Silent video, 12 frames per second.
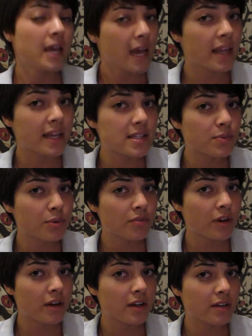And that's a
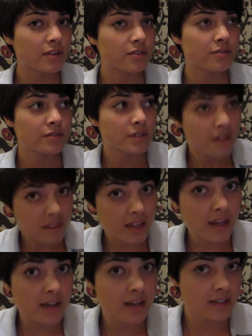provocative
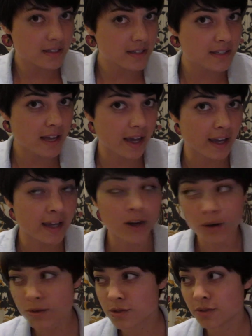thing to say,
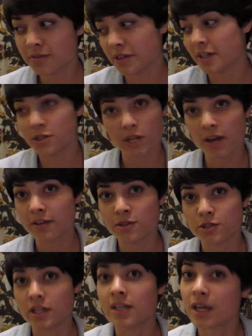also very
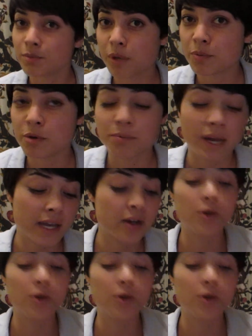challenging, and people might